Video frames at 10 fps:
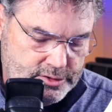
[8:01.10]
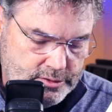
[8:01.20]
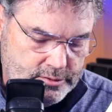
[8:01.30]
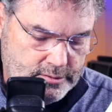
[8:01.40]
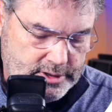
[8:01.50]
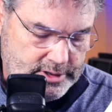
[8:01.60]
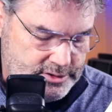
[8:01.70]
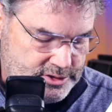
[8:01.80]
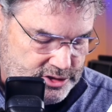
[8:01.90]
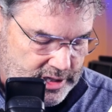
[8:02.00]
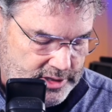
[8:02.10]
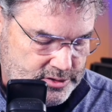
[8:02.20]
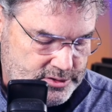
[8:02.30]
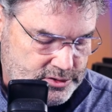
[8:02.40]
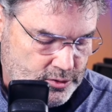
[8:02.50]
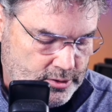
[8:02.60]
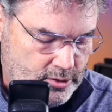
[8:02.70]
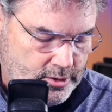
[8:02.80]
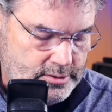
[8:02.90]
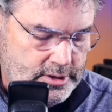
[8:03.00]
do is change the sort
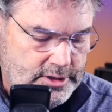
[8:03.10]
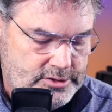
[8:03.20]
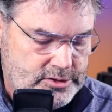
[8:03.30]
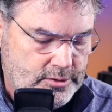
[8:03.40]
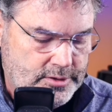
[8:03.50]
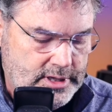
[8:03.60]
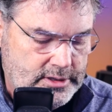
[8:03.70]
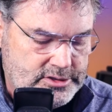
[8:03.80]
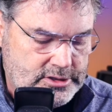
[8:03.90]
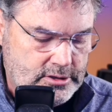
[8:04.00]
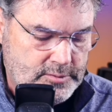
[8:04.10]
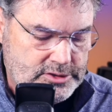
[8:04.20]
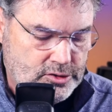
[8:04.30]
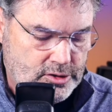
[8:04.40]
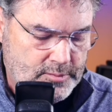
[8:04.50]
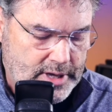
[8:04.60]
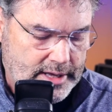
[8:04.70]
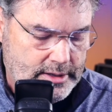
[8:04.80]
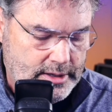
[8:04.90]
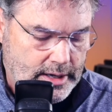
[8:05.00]
order, so then it's going to be sorted
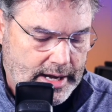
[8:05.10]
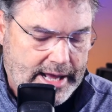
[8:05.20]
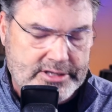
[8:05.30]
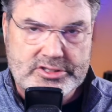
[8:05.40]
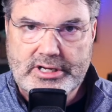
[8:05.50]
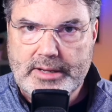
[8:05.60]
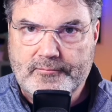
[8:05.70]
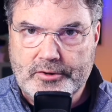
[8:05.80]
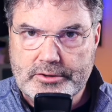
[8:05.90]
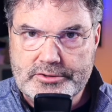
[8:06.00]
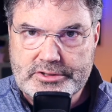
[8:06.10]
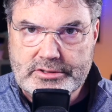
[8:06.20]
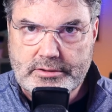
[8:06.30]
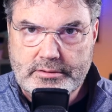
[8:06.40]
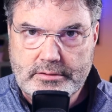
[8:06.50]
by last name first.